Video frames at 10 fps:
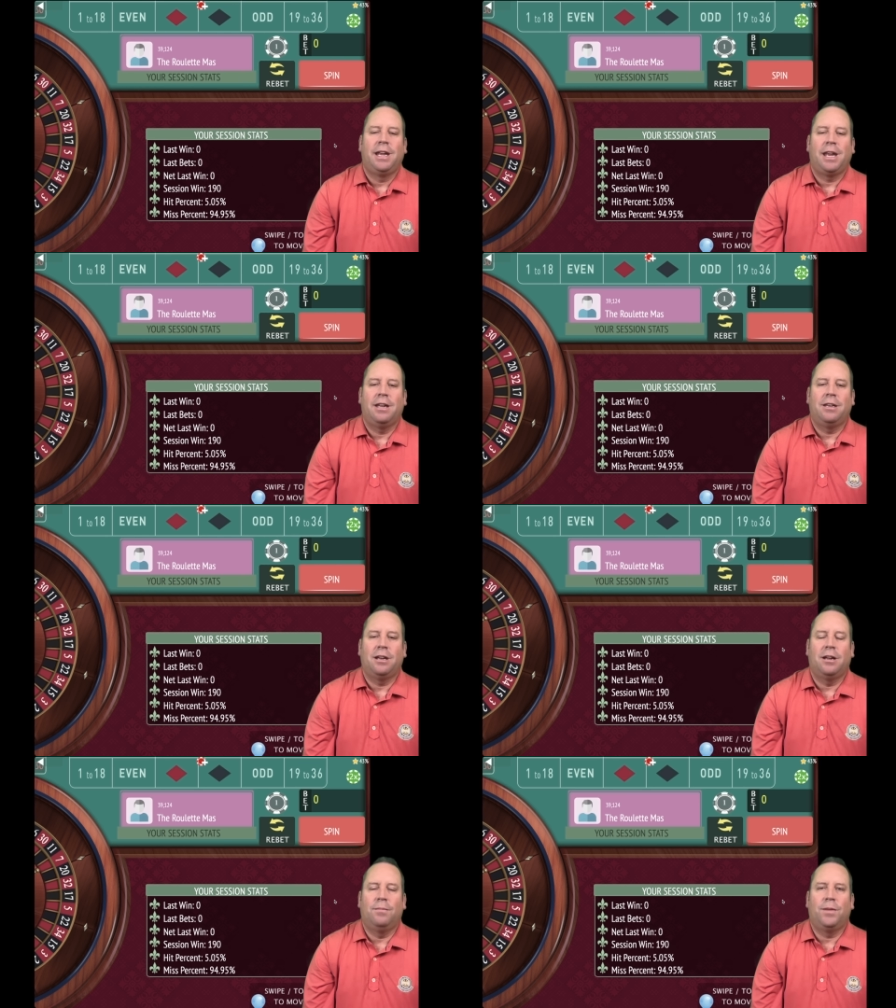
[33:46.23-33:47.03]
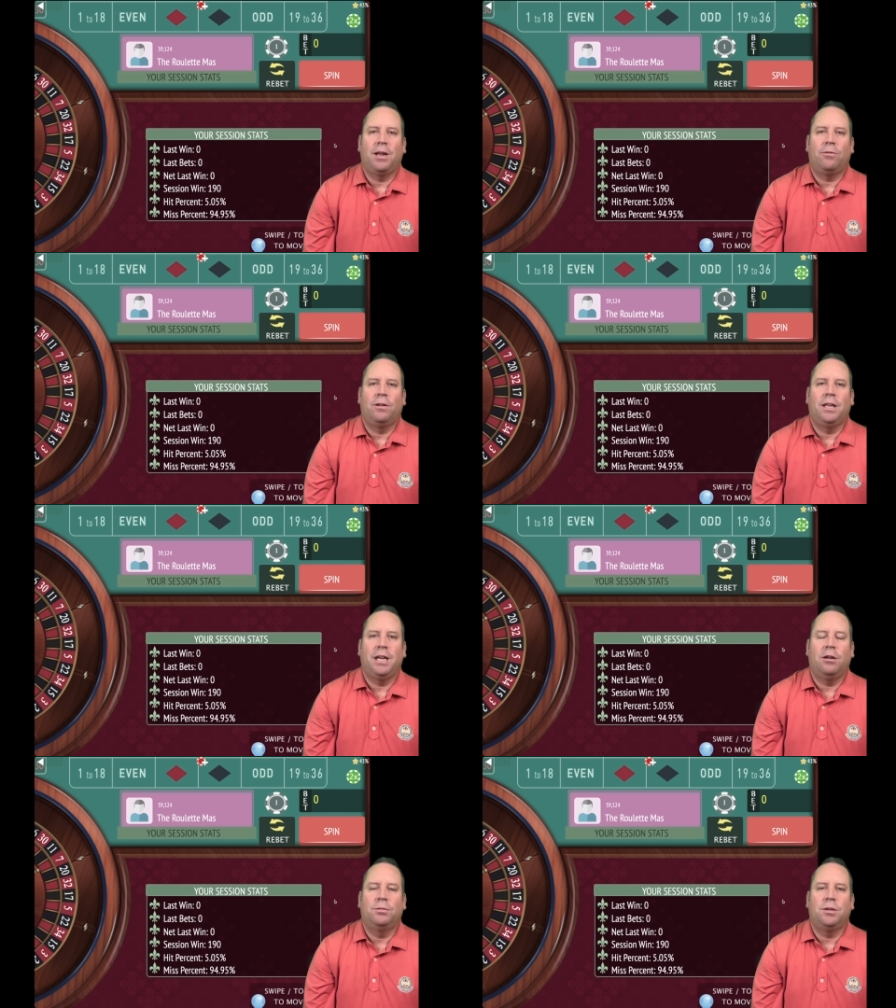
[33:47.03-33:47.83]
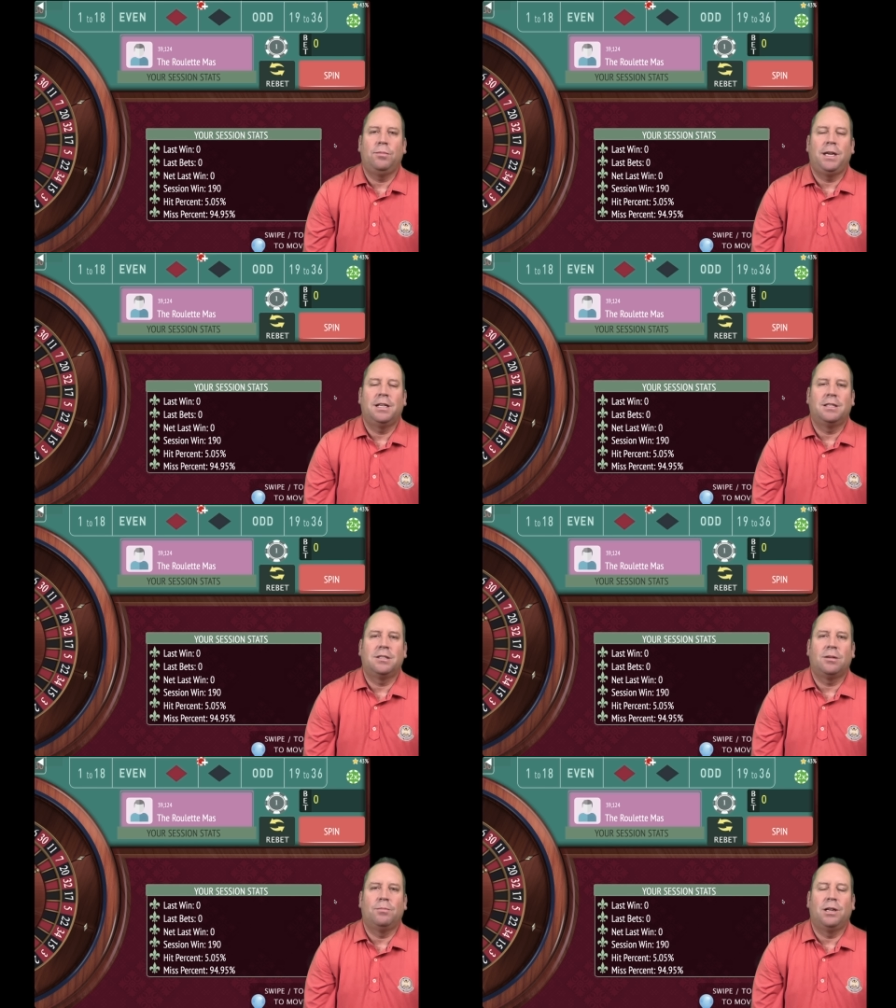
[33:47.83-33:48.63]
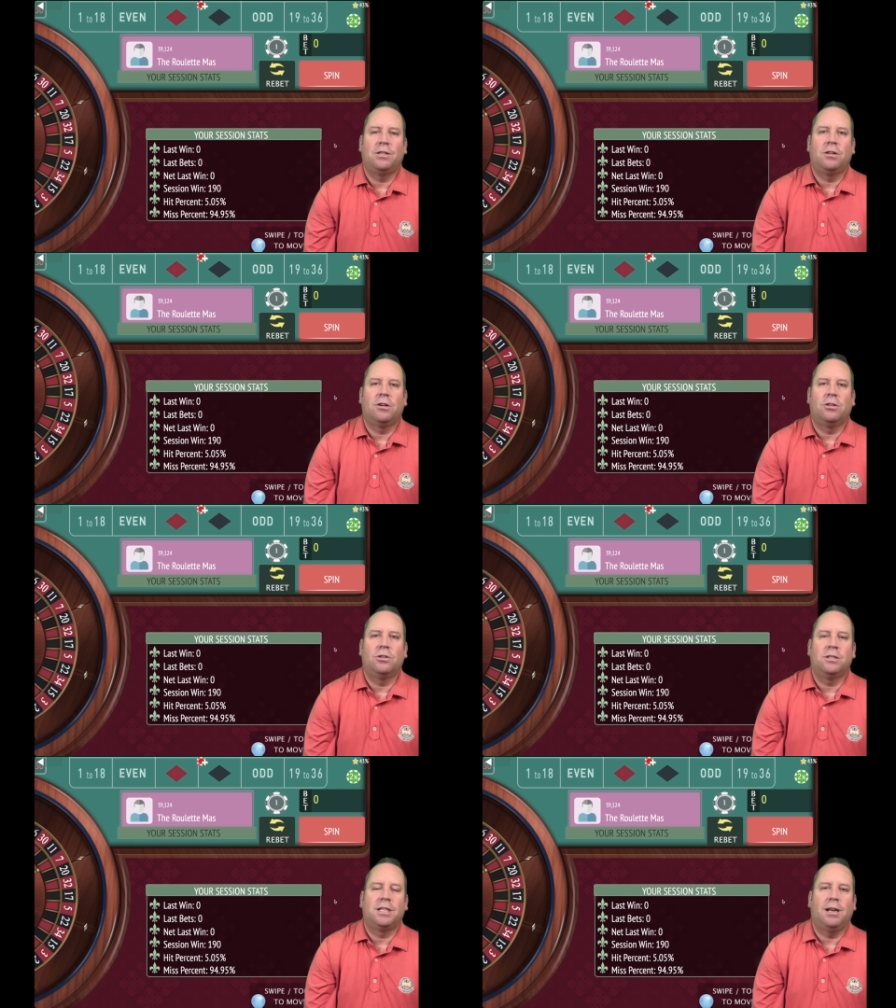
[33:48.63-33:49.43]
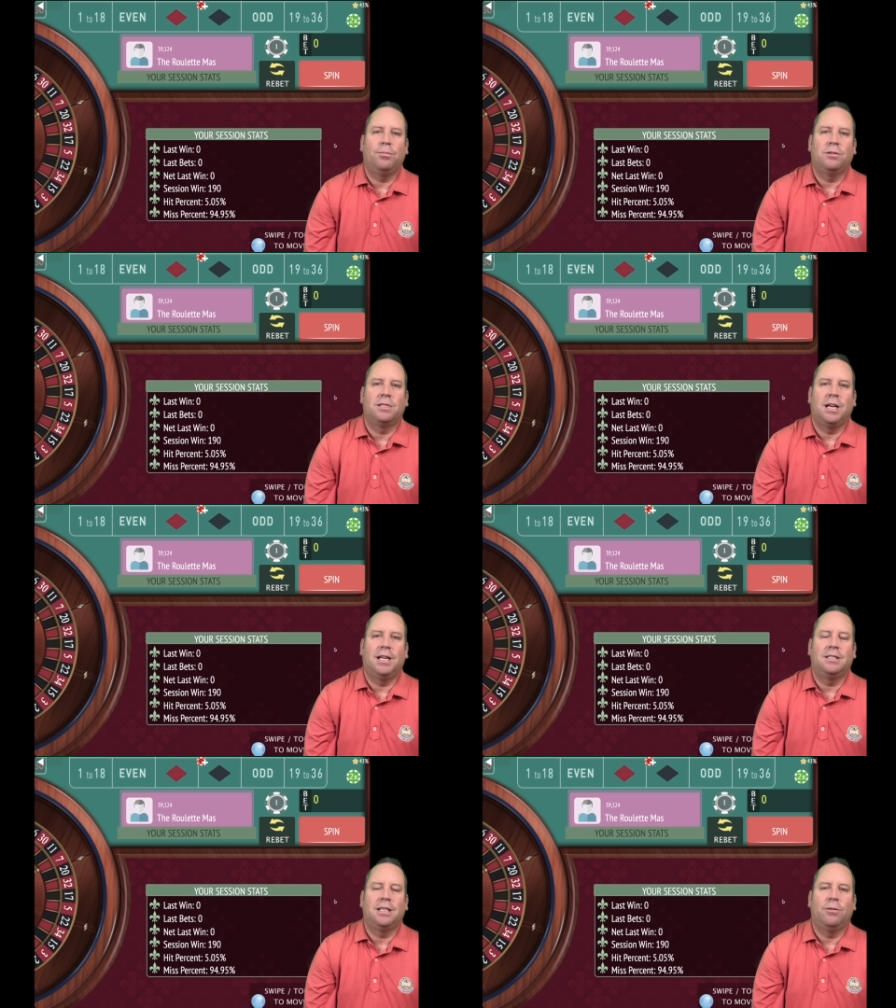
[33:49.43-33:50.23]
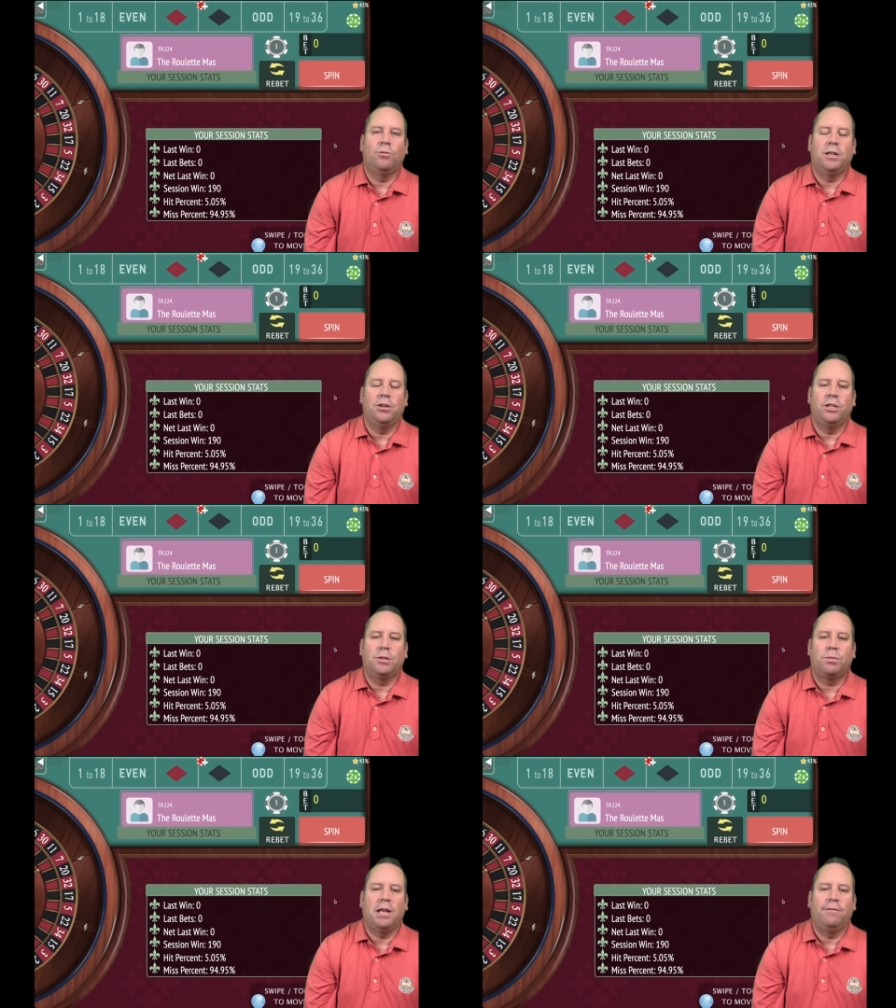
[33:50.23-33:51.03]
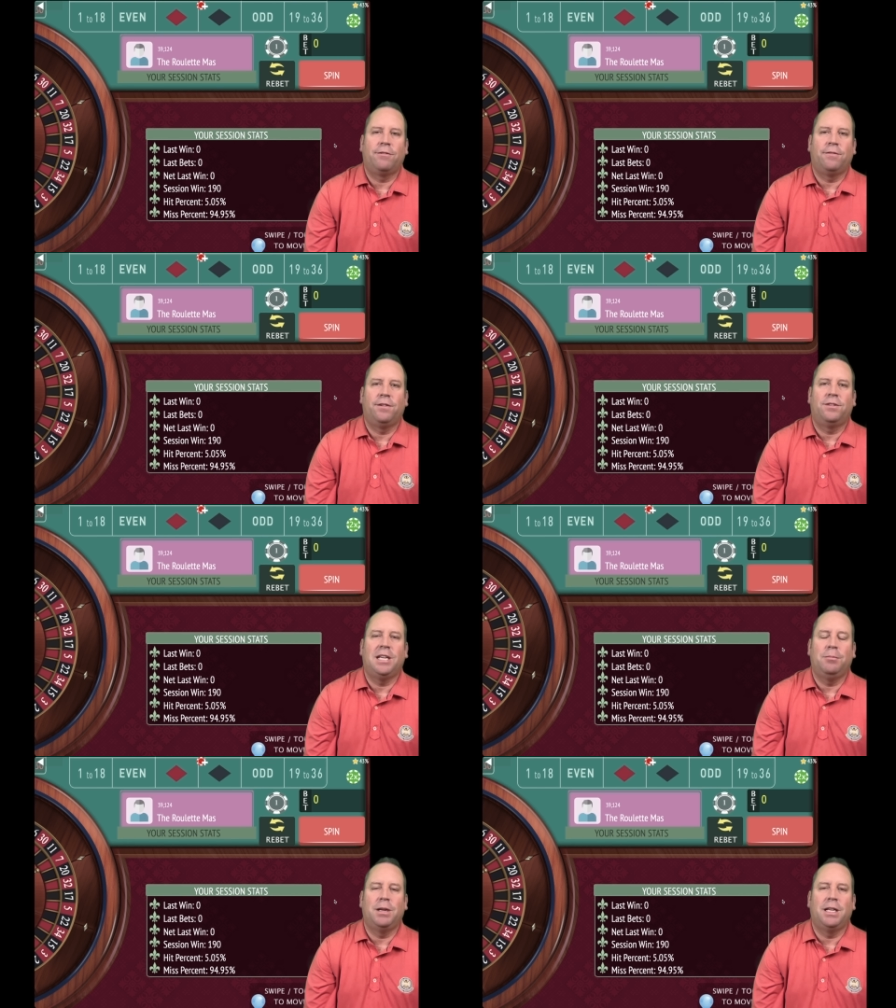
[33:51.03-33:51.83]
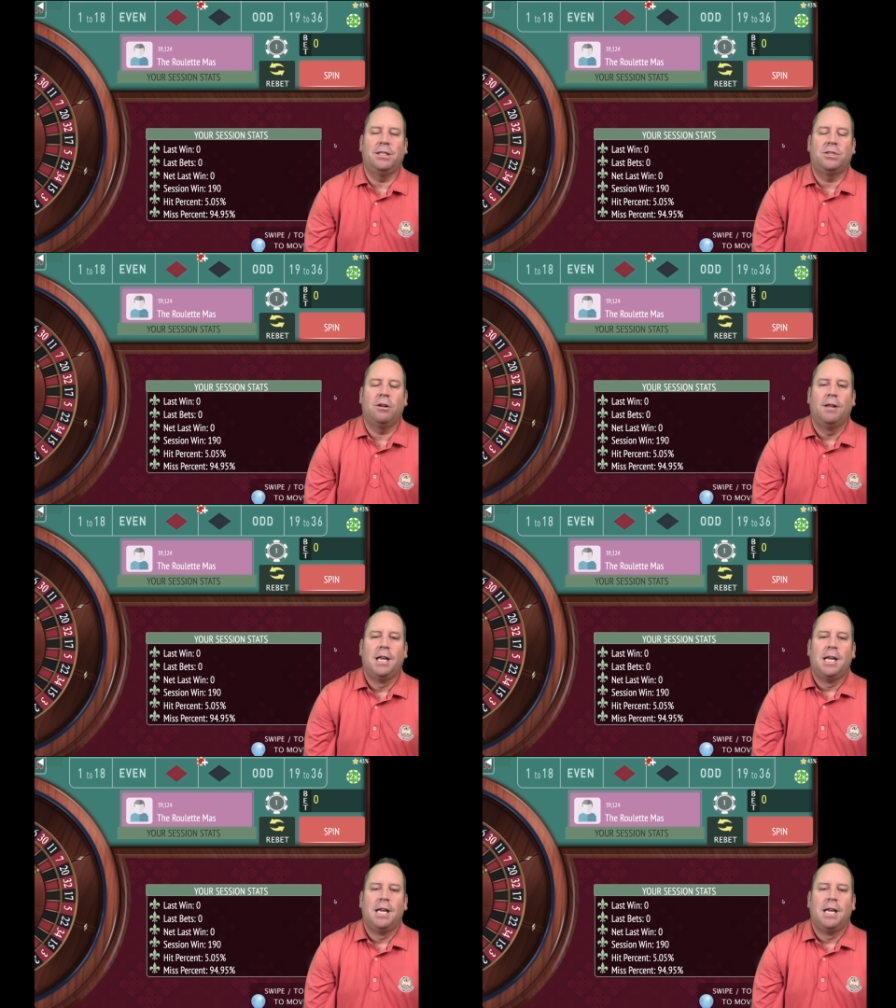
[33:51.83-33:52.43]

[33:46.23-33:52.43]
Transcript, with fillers: And um, that really helps you because it's a much larger sample size than when you just play for 15 minutes. So